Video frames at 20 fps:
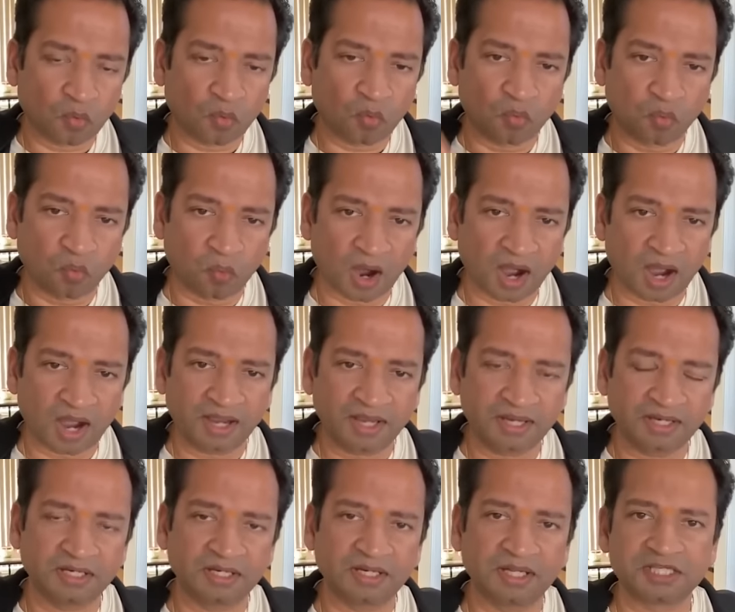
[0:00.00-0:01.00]

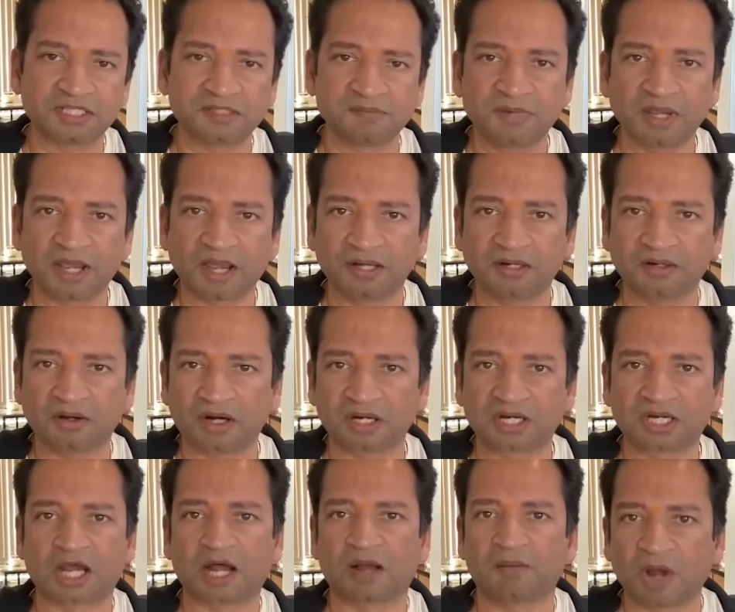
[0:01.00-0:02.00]
why did SBI
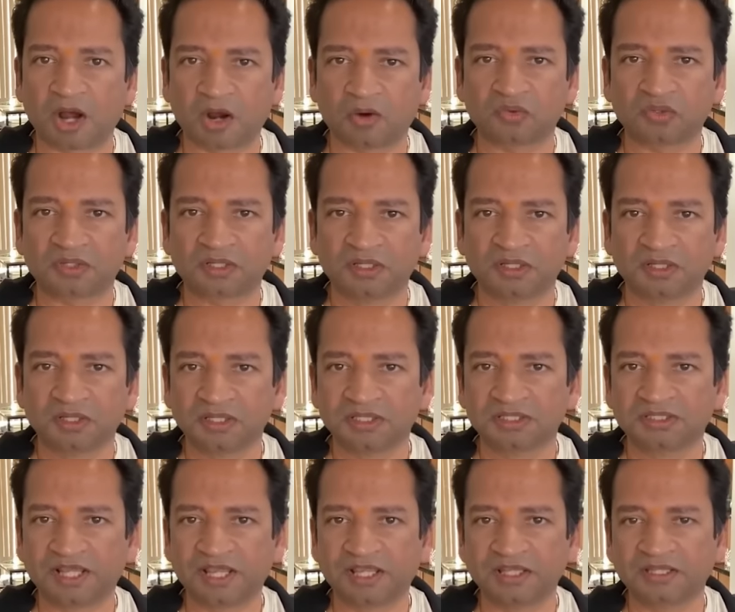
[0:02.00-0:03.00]
not come out
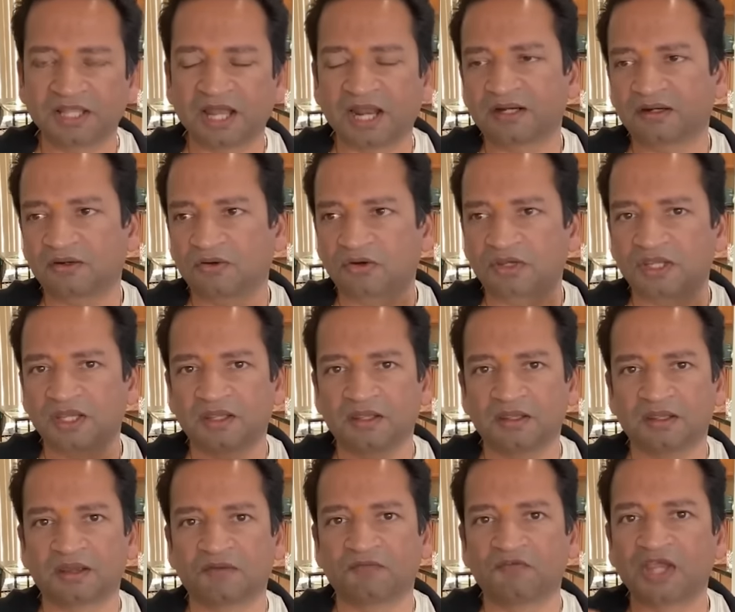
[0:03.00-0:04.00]
saying that,
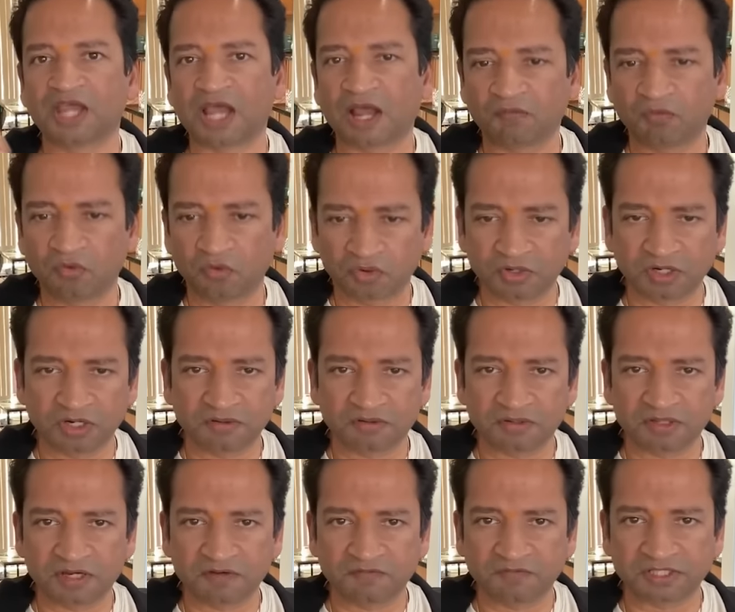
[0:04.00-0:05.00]
okay, we have looked into
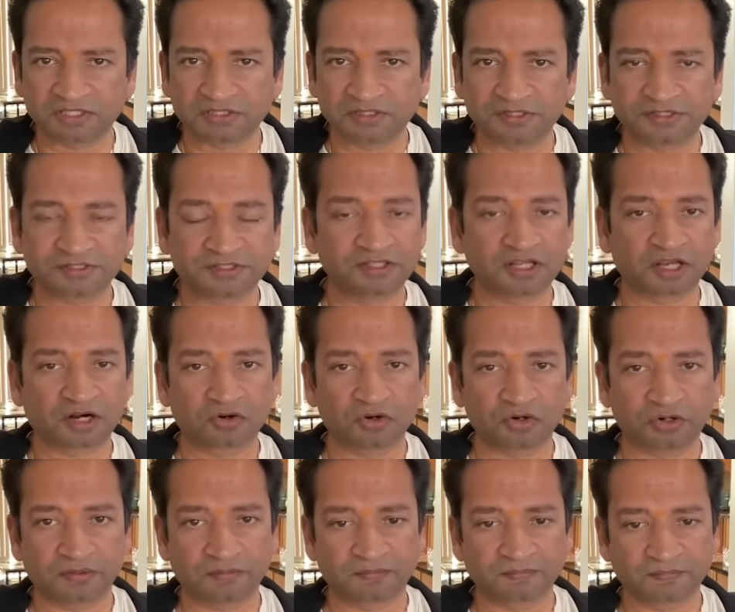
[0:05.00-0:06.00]
the investors, they are
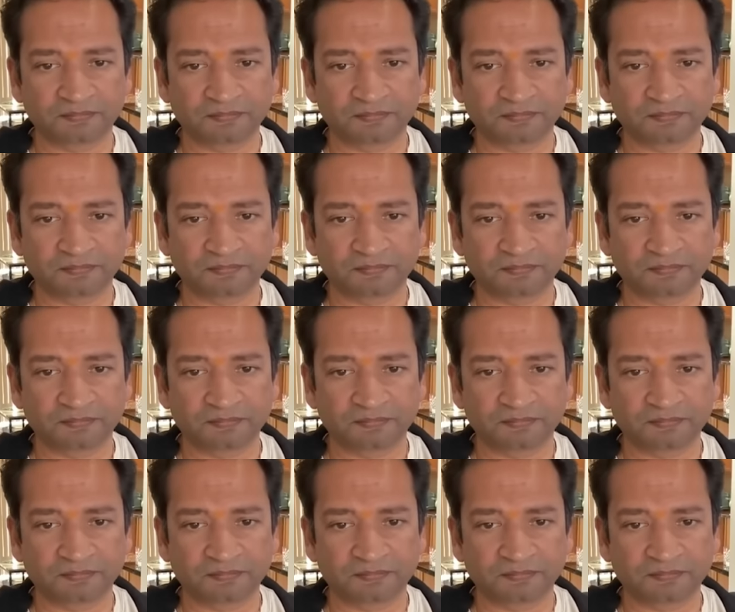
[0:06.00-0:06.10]
good?